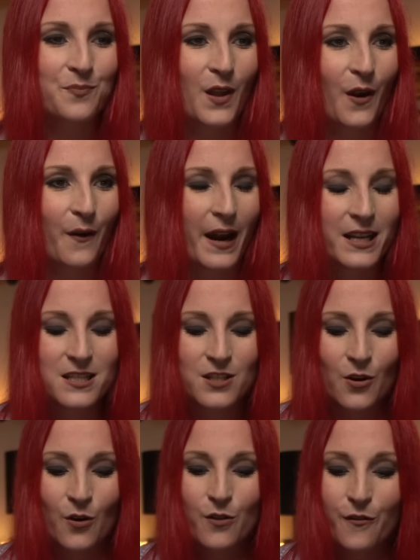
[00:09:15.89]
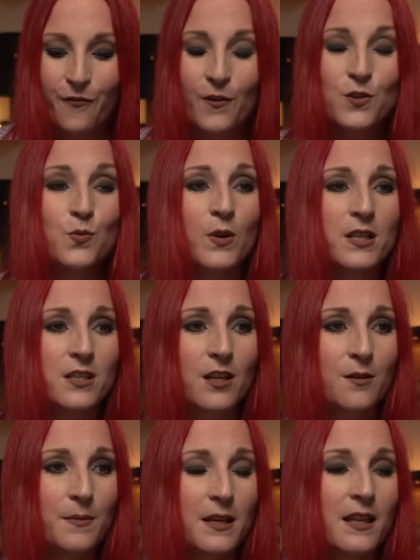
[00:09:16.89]
All right, so the first one is going
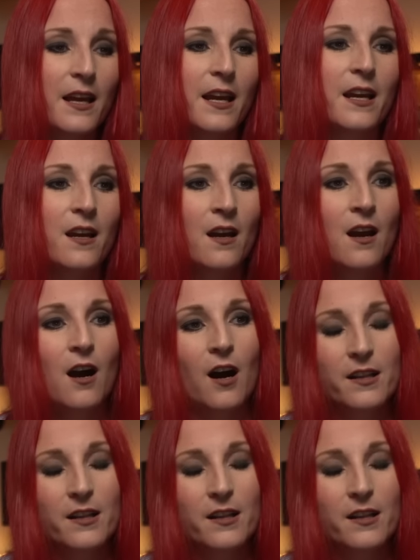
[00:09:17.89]
to be like on